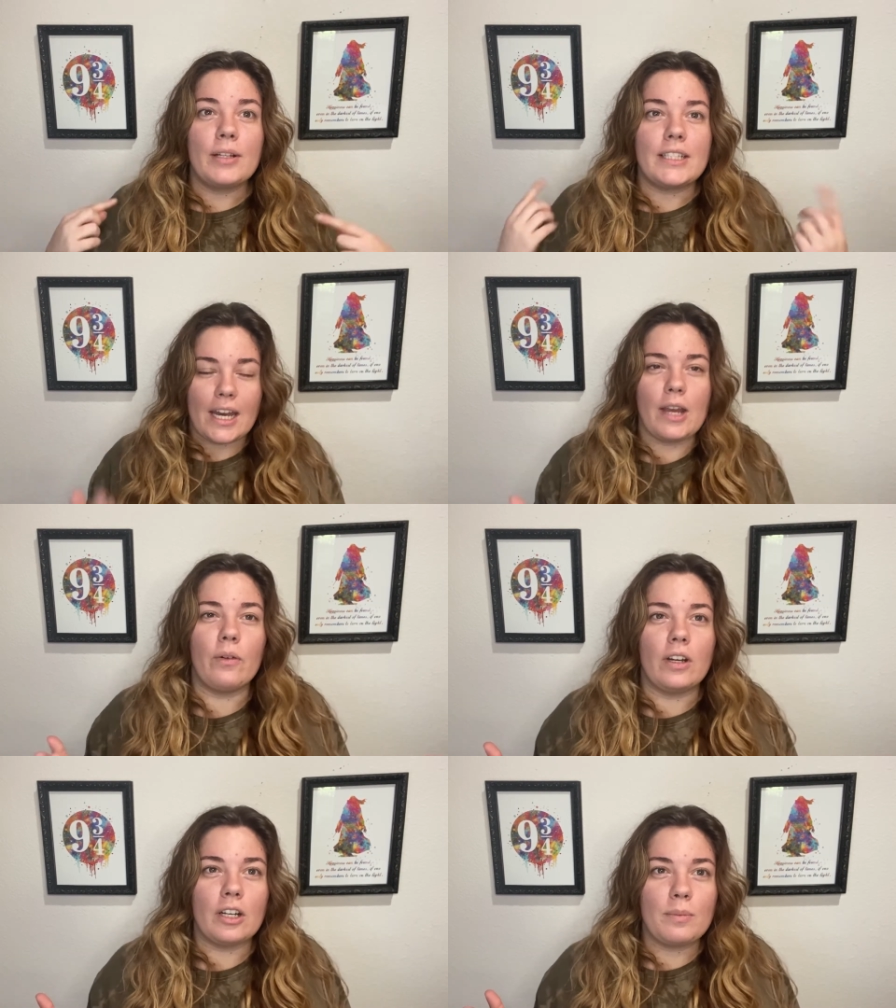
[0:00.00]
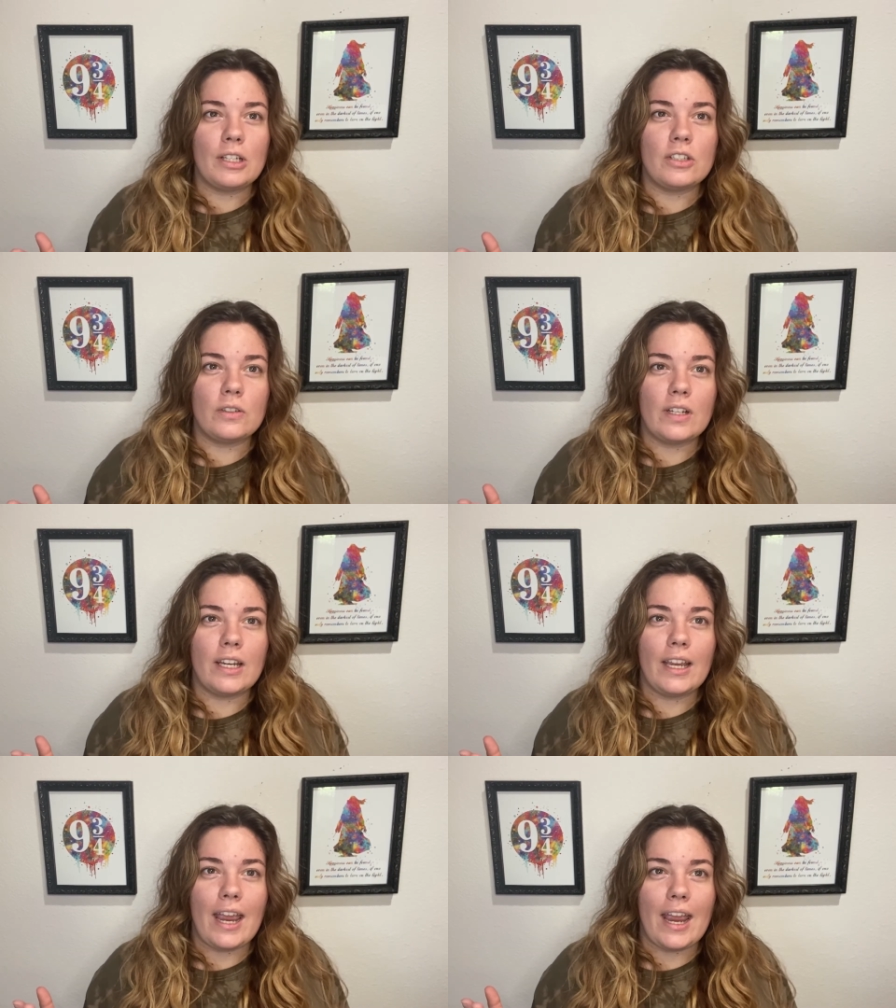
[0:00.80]
Today we're going to be
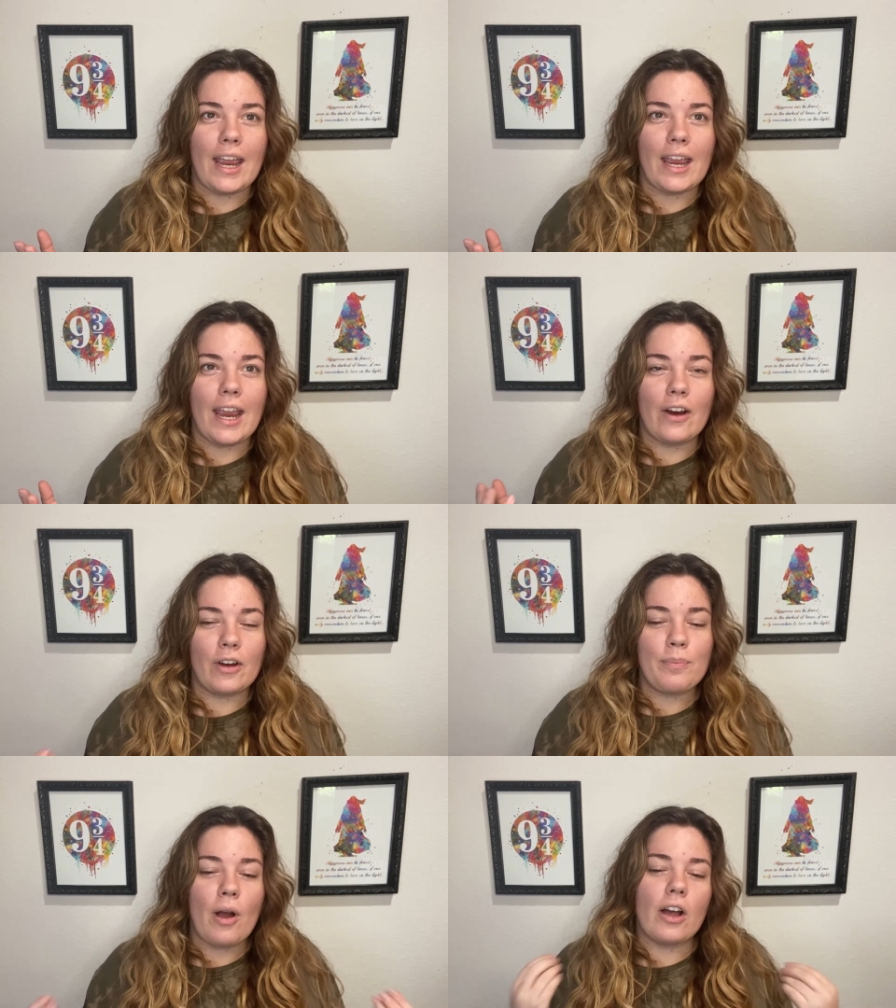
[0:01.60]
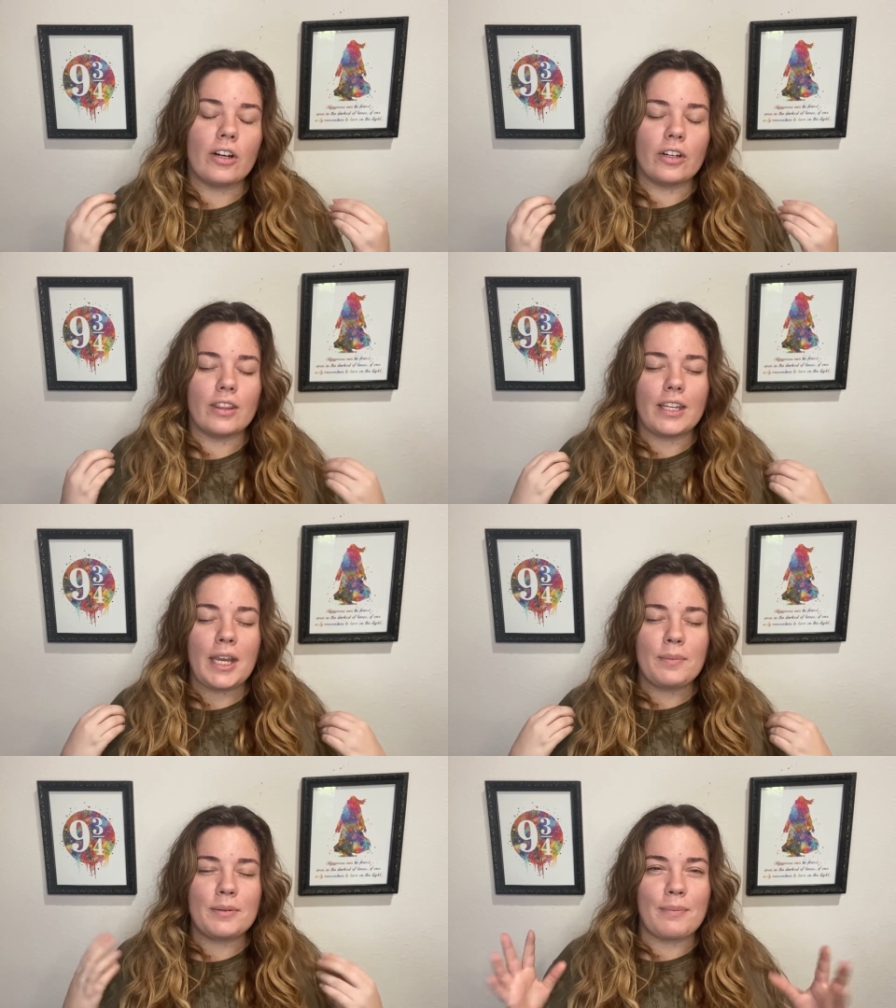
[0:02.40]
doing a Harry Potter
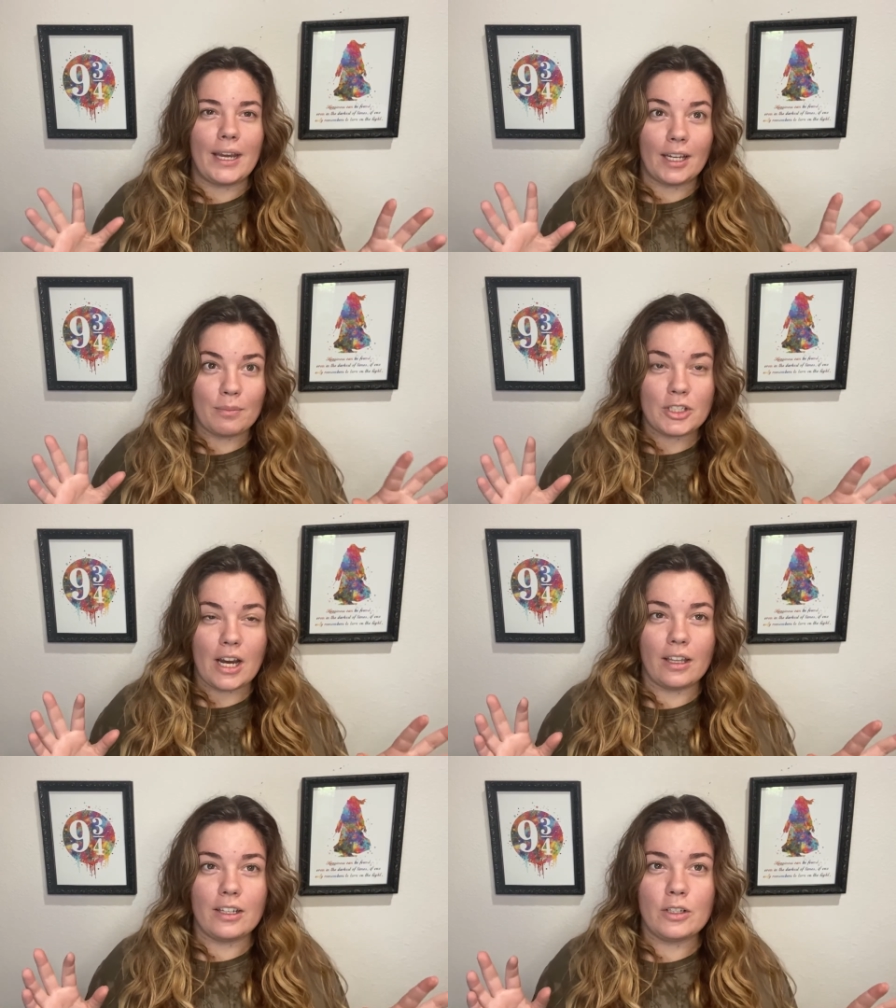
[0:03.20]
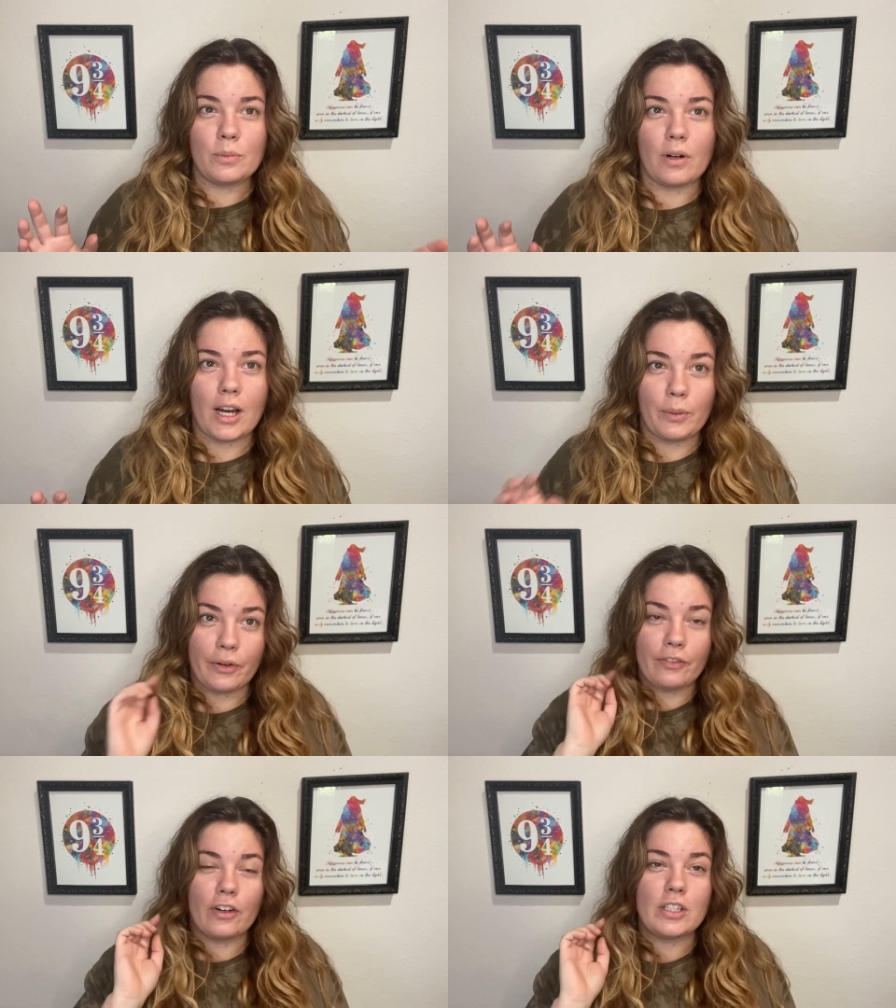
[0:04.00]
themed makeup challenge where I will
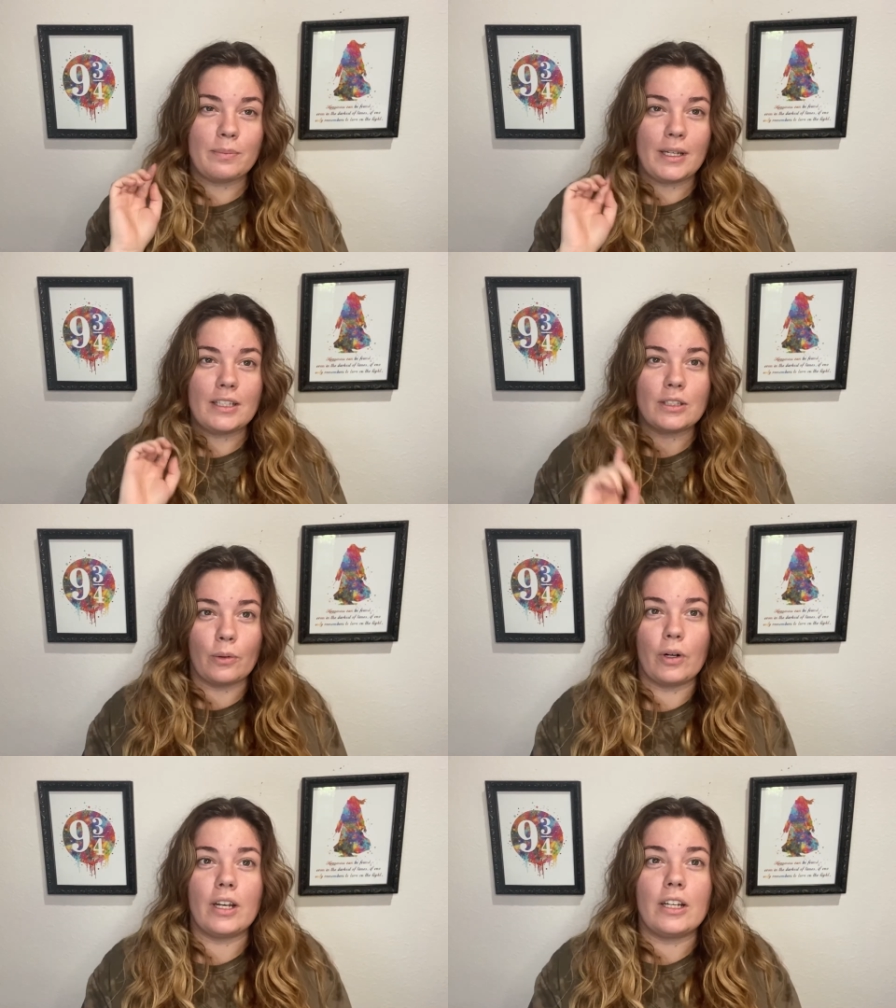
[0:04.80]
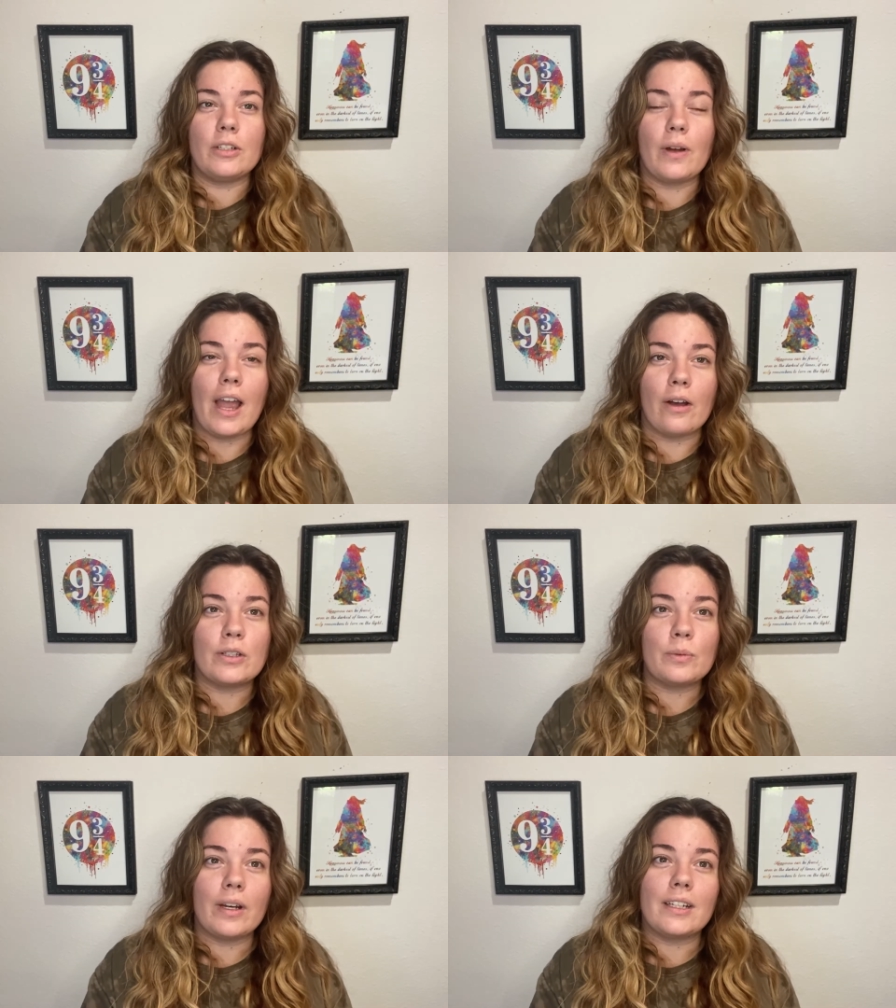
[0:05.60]
first be sorted into a
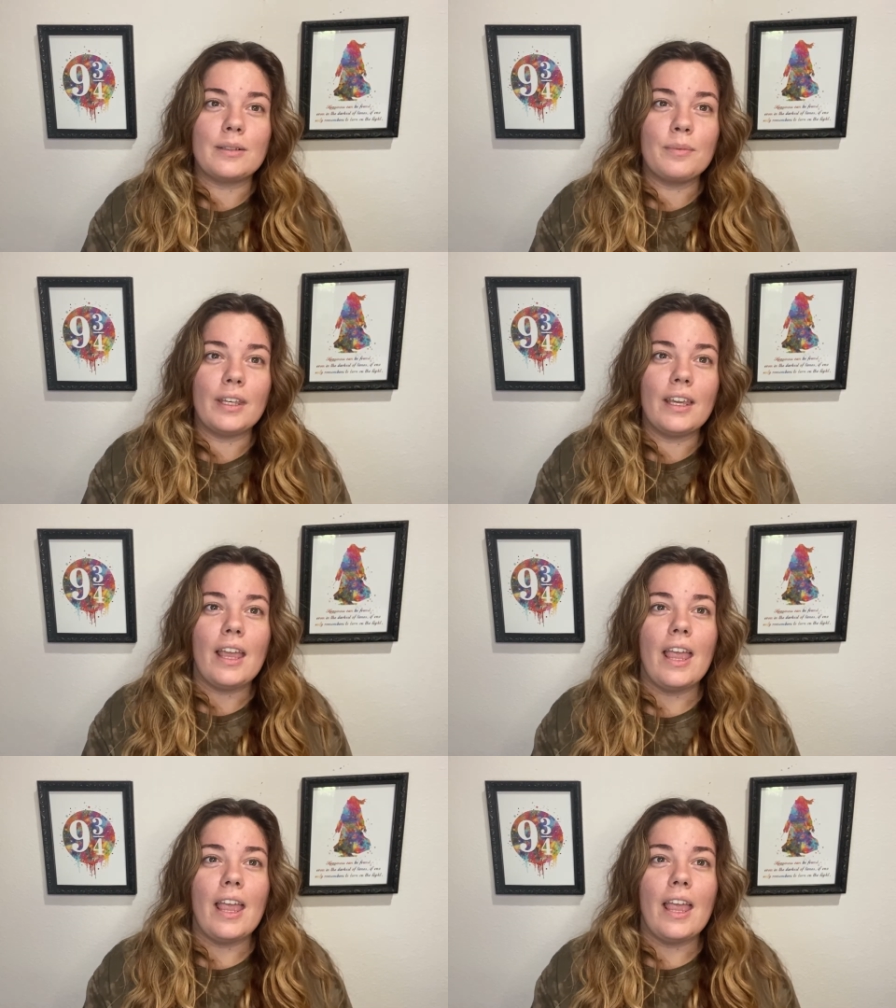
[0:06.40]
house randomly